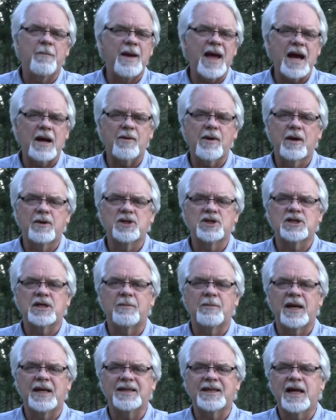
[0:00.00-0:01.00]
in the background or
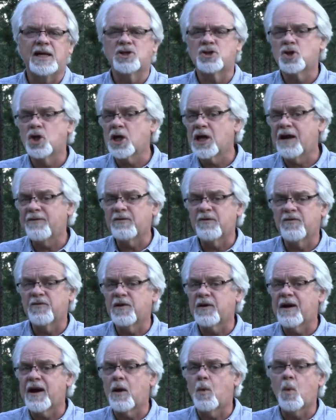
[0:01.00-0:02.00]
something like that. So you're going to have to
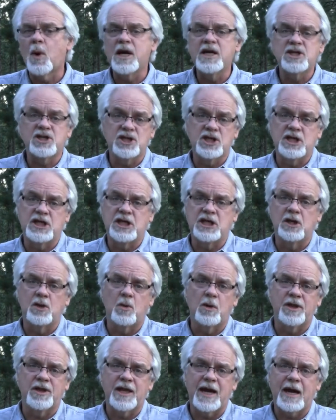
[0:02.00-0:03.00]
figure out ways to
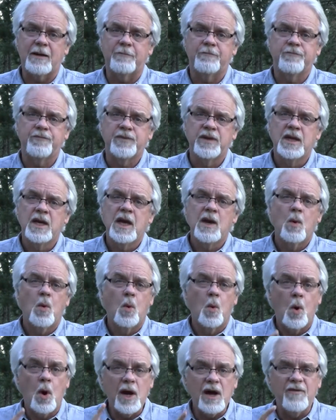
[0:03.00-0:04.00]
deal with that.
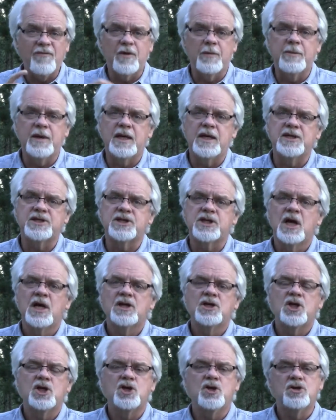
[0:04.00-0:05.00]
One of them is
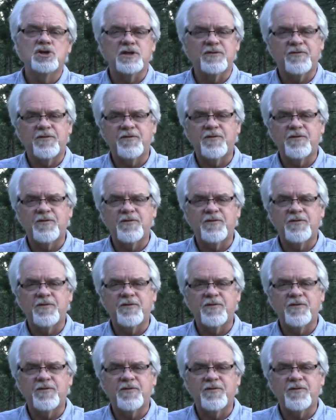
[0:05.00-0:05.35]
to use a